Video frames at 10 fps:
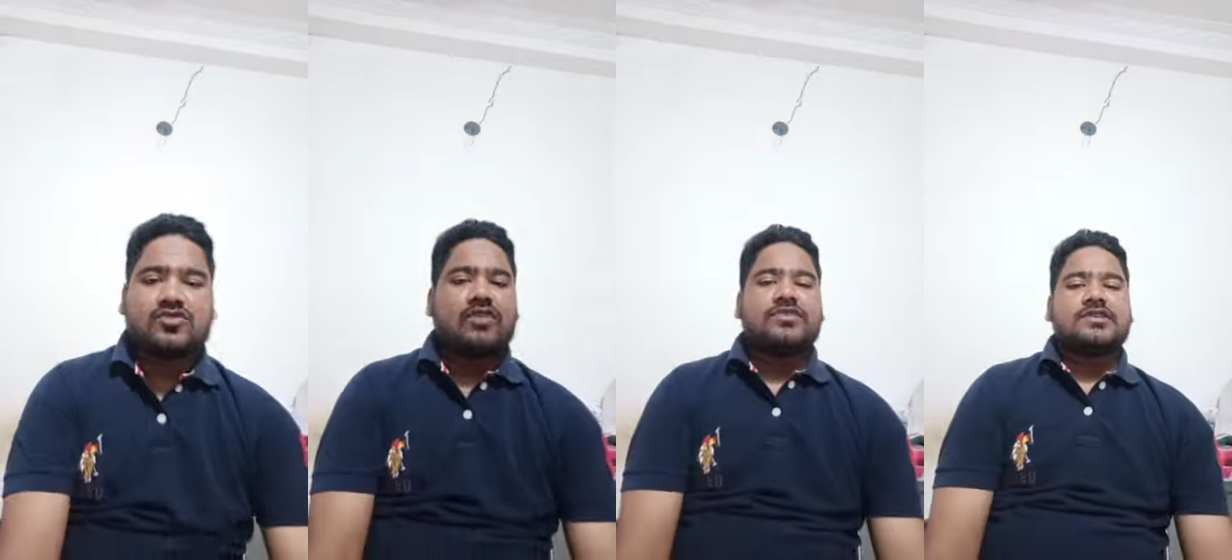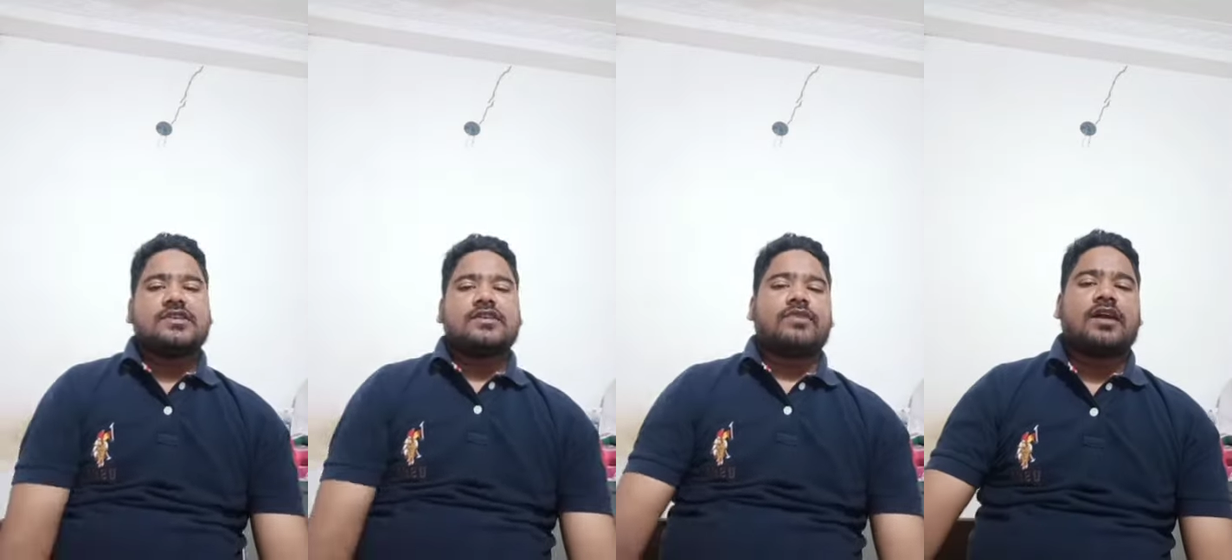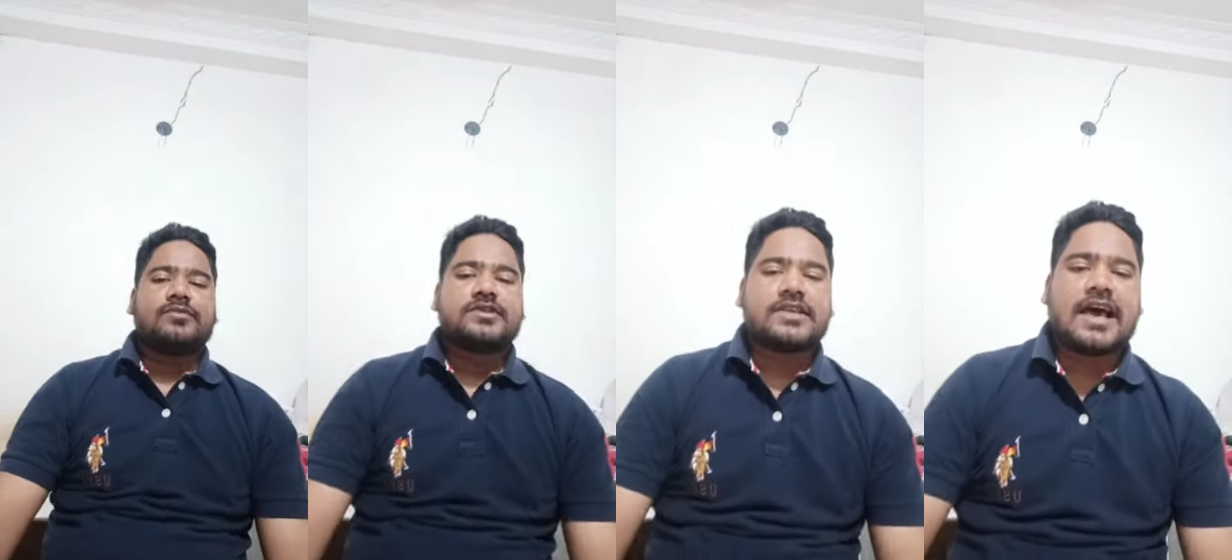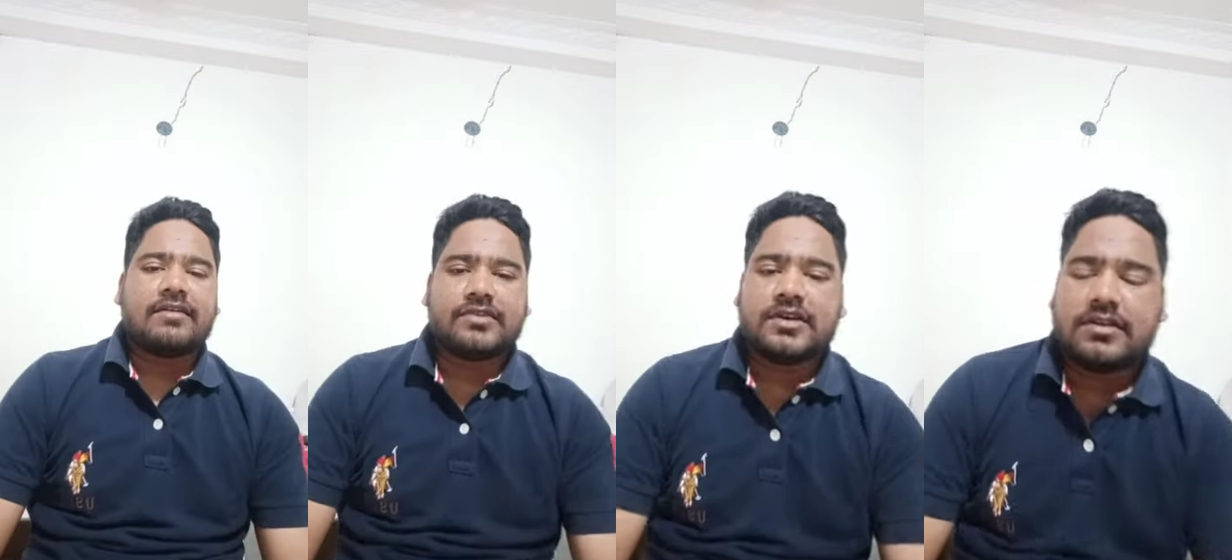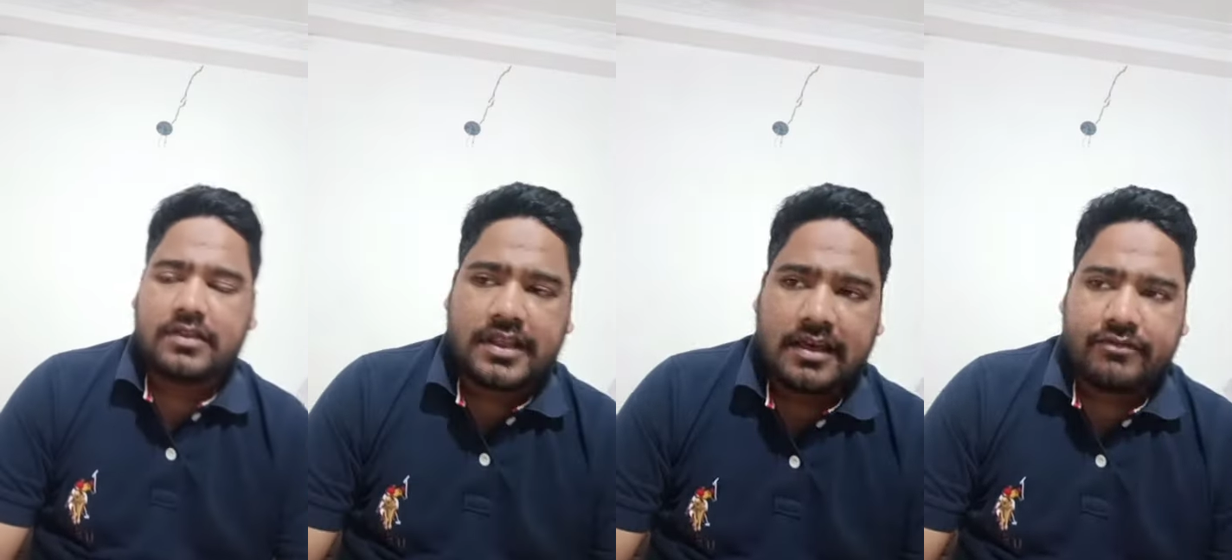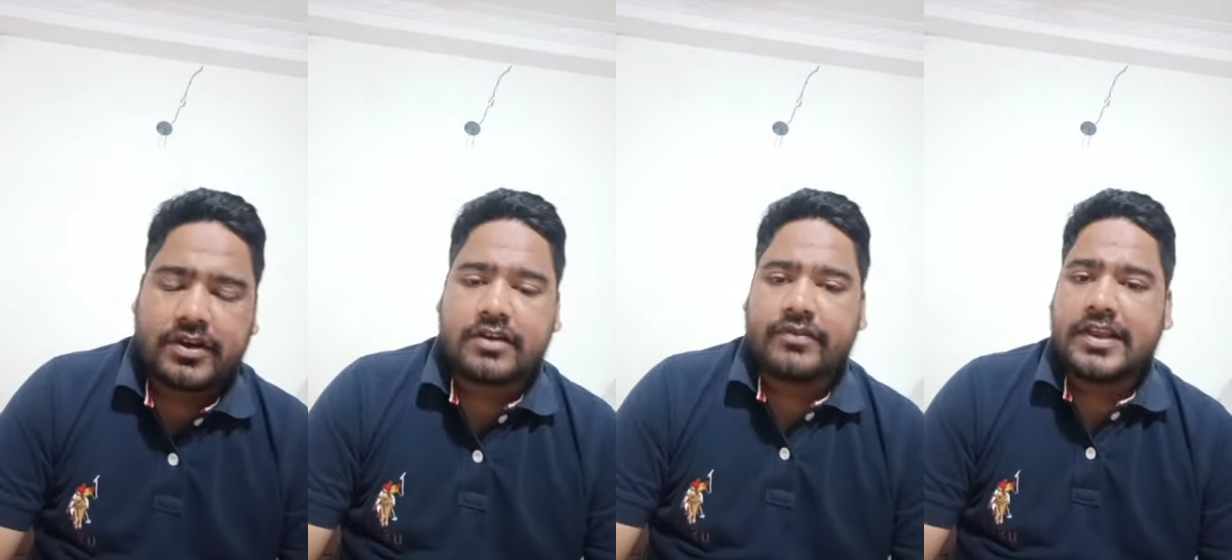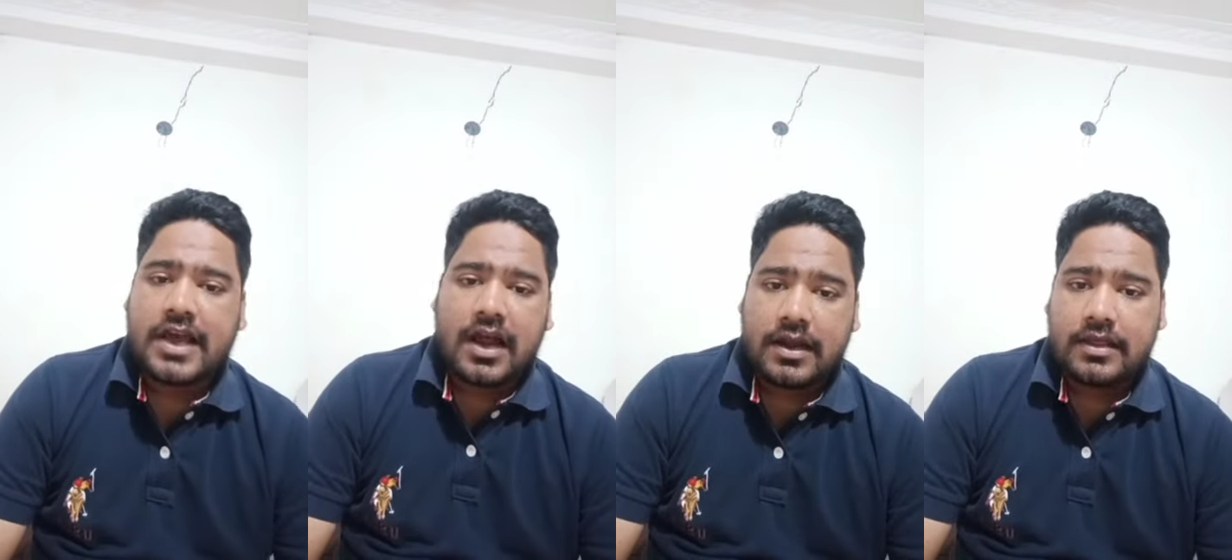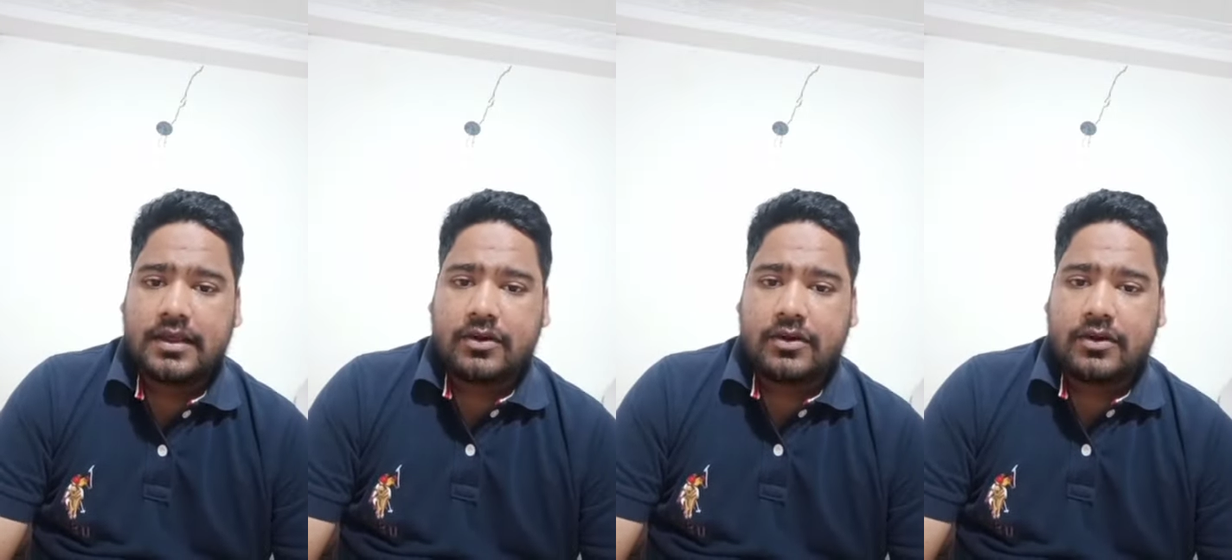obviously the farmers, they have worked very hard,